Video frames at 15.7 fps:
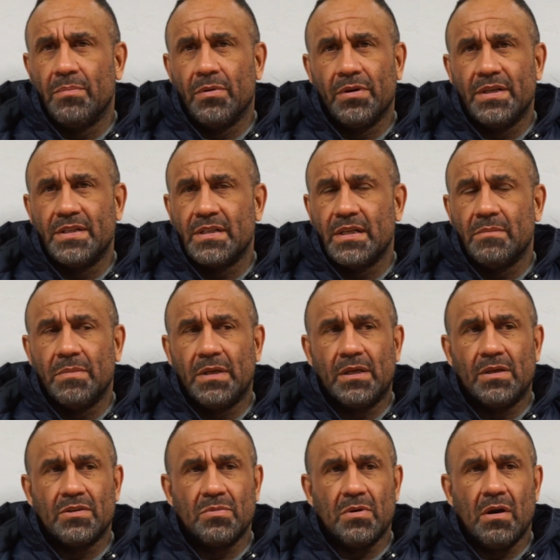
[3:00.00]
bodies in,
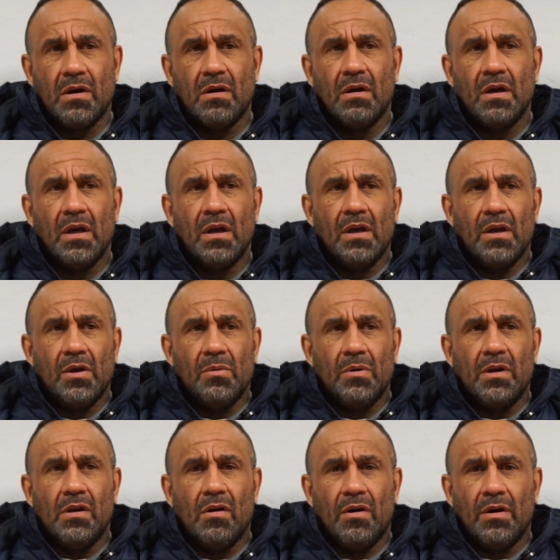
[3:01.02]
because we've had
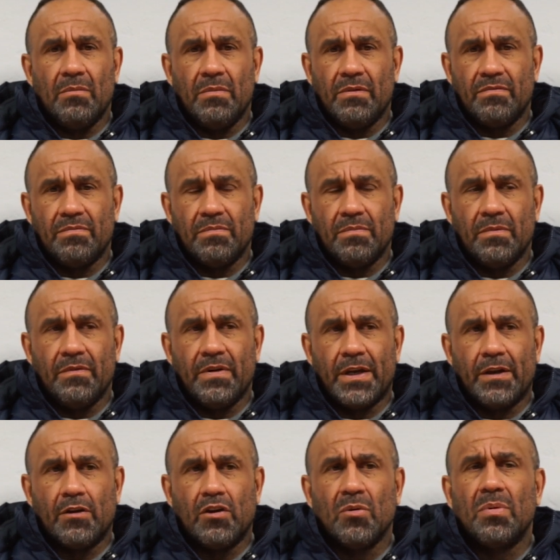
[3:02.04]

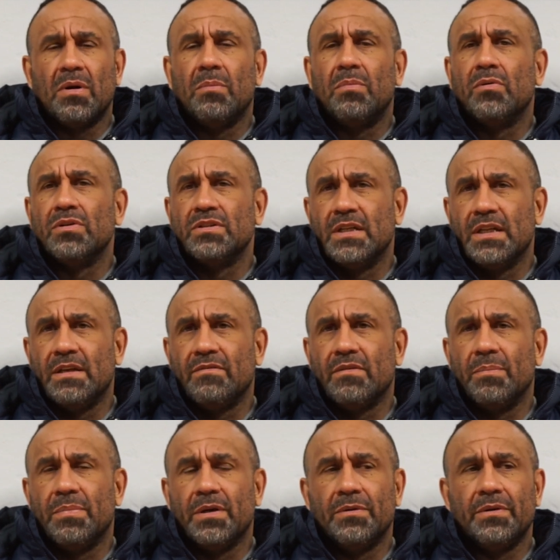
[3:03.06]
a couple of boys
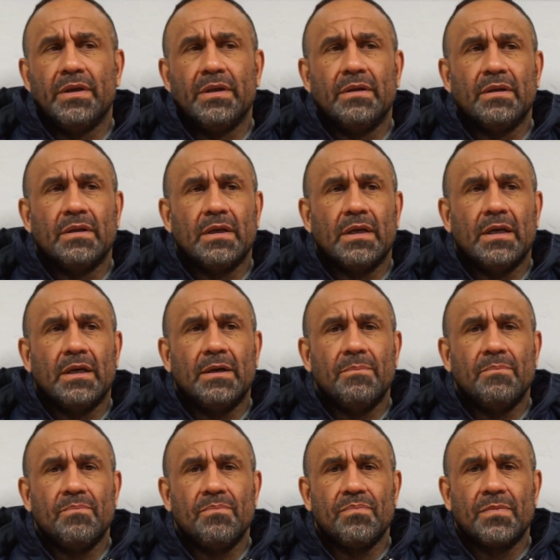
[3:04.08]
leave the building,
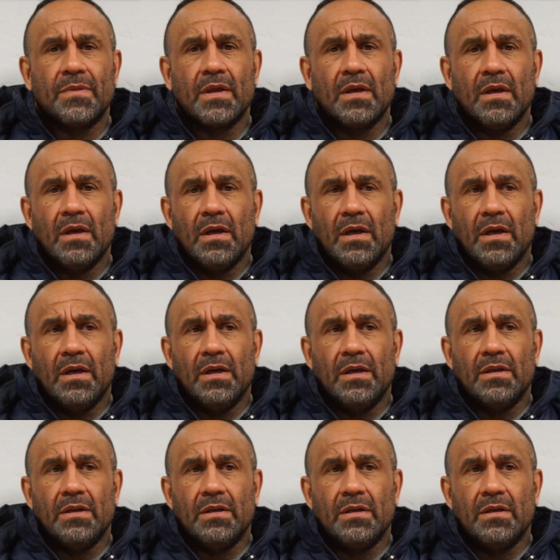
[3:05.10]
and
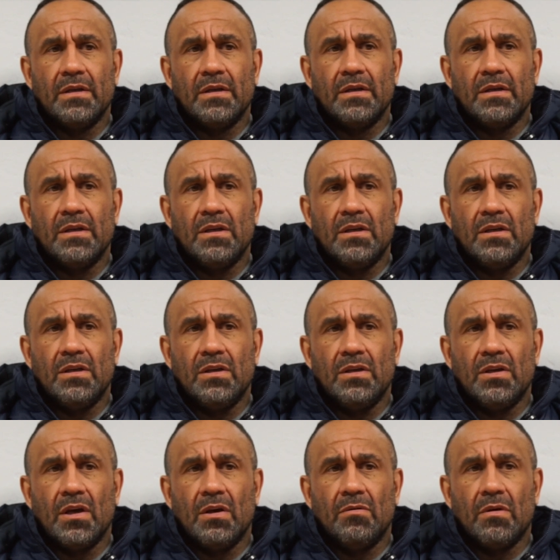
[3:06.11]

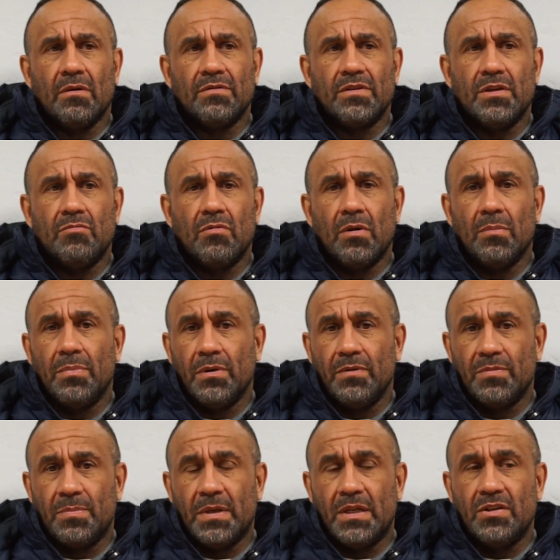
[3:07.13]
obviously Ryan
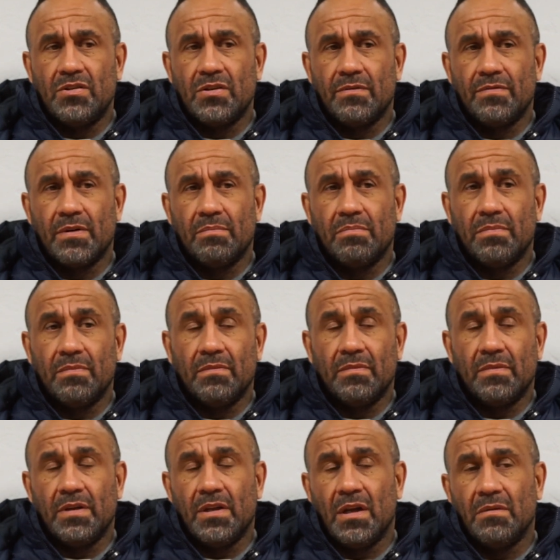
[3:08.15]
Booth's been injured for
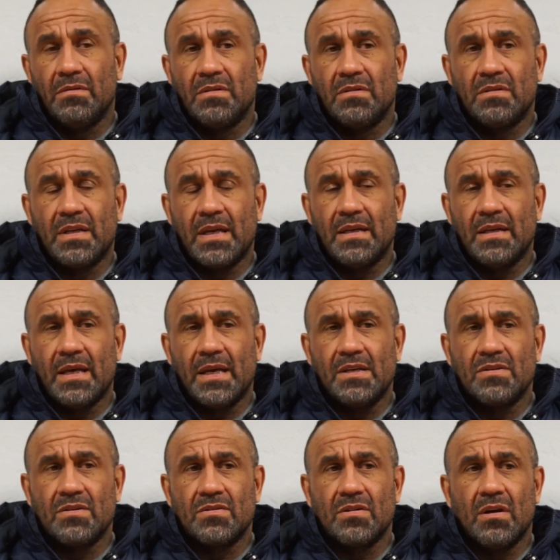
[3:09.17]
10
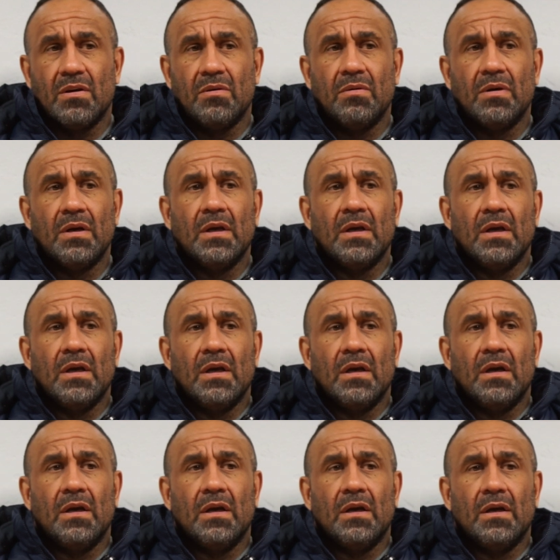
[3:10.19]
days or so.
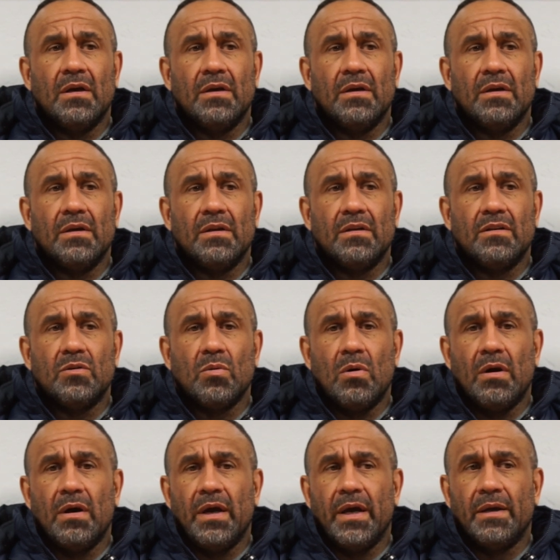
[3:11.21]

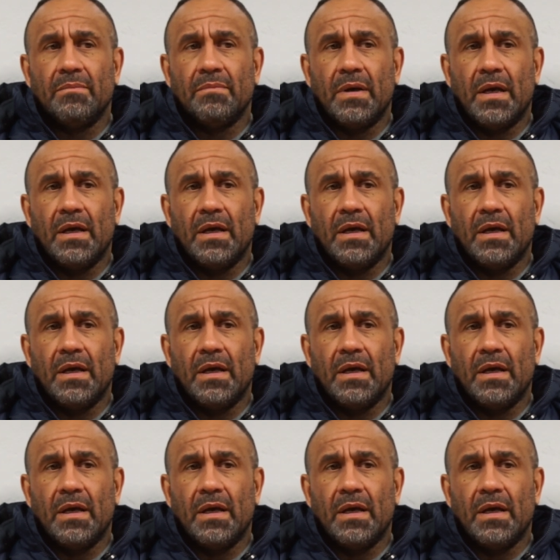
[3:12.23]
Dwyer